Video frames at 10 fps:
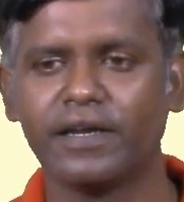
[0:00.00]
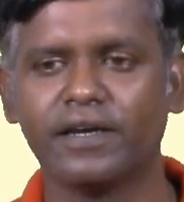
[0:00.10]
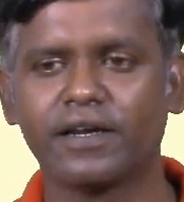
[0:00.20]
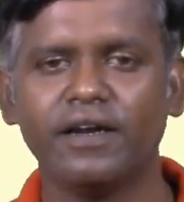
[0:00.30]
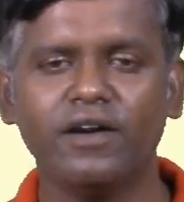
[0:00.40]

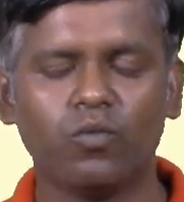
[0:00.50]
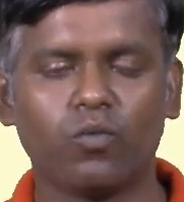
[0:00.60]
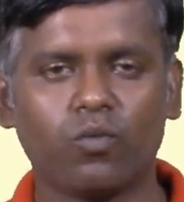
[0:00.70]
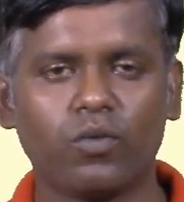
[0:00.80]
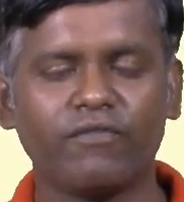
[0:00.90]
Here,
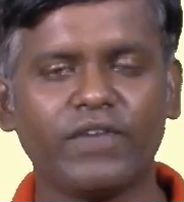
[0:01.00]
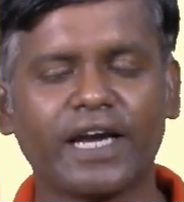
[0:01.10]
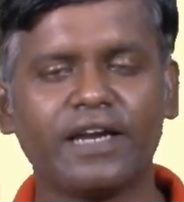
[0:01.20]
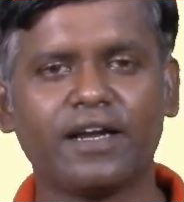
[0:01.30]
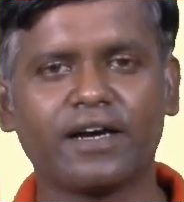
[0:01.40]
we
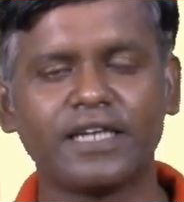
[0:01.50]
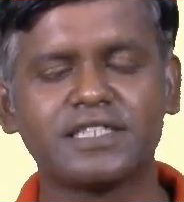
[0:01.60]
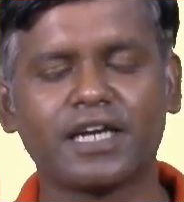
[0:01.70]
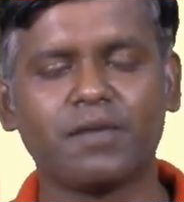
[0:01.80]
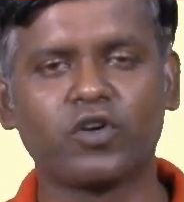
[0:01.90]
can
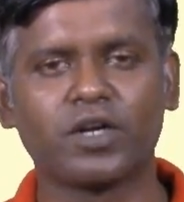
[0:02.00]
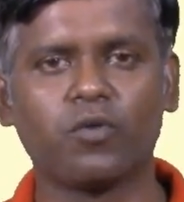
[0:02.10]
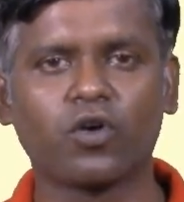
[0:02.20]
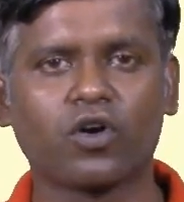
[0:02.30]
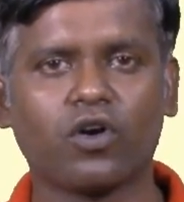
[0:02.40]
consider about a
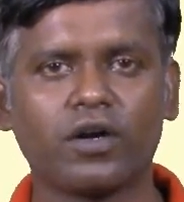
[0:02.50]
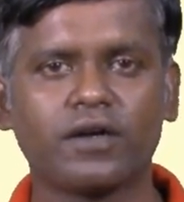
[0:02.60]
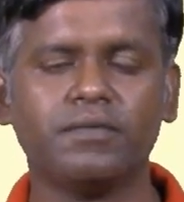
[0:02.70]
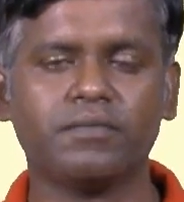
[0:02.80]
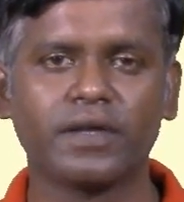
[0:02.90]
book called
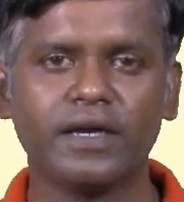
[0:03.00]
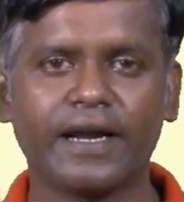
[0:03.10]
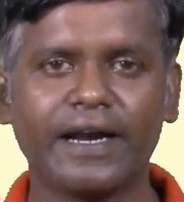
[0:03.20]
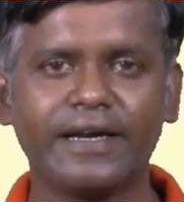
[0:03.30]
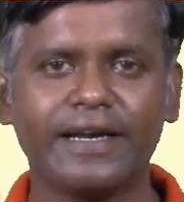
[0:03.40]

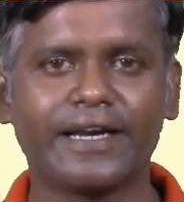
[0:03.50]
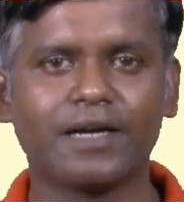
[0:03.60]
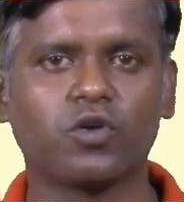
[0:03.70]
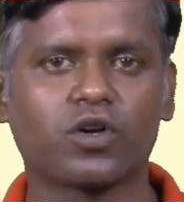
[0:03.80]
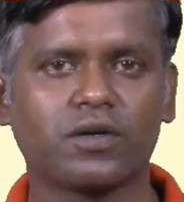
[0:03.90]
Red
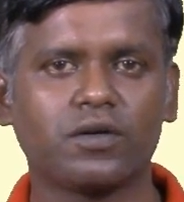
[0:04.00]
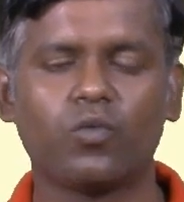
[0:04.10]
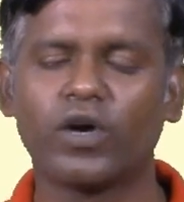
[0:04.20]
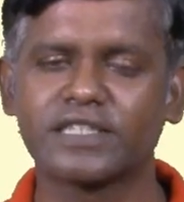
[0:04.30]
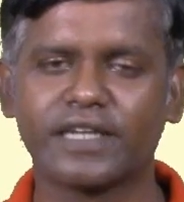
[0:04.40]
Data Book.
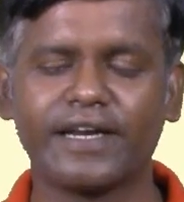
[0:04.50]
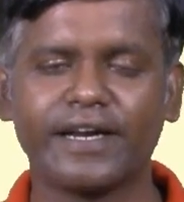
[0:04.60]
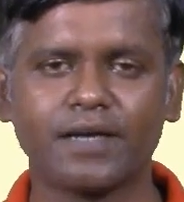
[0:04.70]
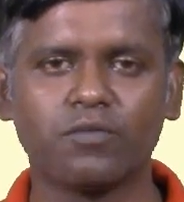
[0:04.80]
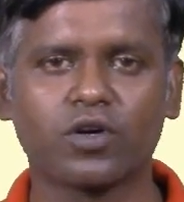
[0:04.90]
What is Red
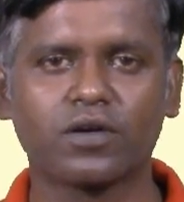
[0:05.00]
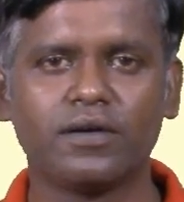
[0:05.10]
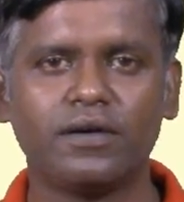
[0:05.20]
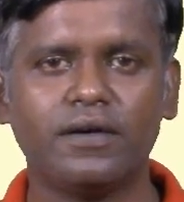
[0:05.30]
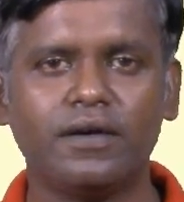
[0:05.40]
Data Book?
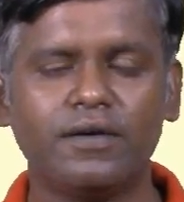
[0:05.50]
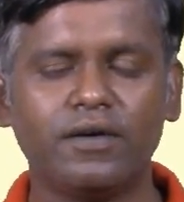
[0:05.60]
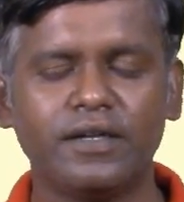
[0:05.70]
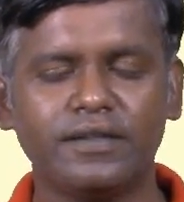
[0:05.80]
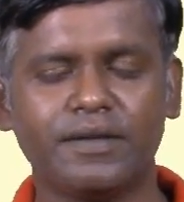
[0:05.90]

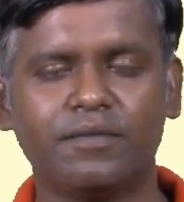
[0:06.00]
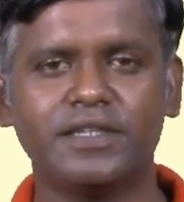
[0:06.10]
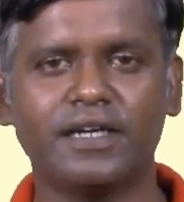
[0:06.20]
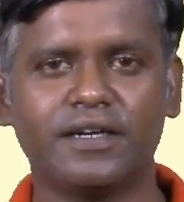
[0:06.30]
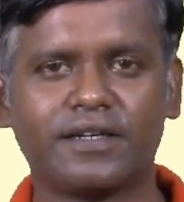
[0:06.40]

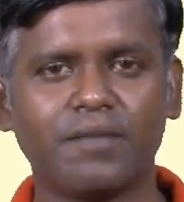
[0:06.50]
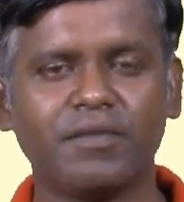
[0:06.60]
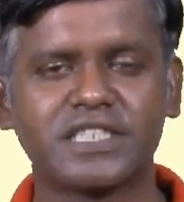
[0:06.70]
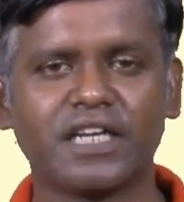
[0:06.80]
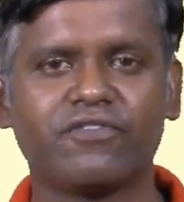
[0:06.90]
The
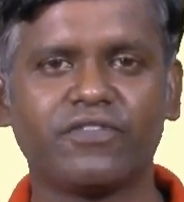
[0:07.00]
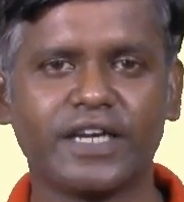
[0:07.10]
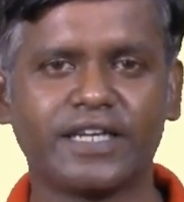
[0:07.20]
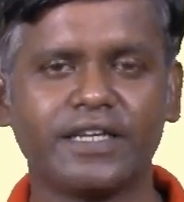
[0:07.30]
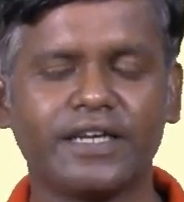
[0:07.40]
term itself,
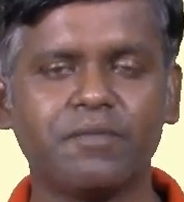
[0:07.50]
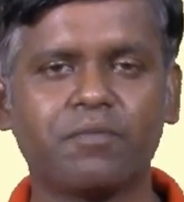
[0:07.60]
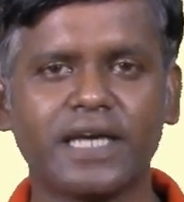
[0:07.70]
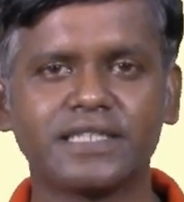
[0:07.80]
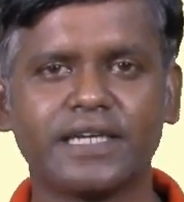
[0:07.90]
it
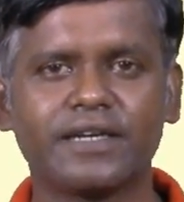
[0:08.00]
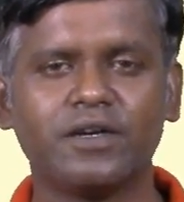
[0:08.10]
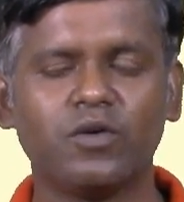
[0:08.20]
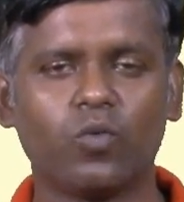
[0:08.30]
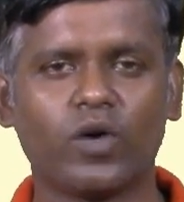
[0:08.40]
implies
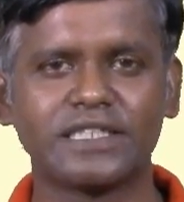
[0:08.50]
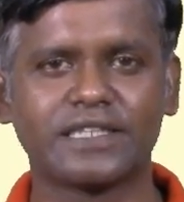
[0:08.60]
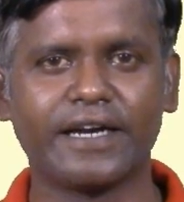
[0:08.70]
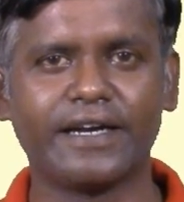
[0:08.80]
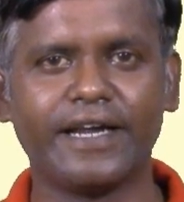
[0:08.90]
that what
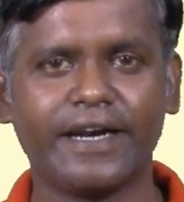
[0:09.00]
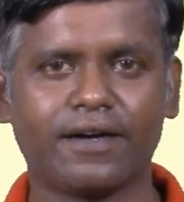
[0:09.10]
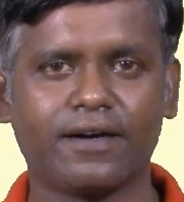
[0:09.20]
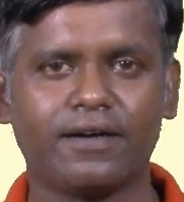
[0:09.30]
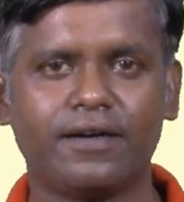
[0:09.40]
is red data?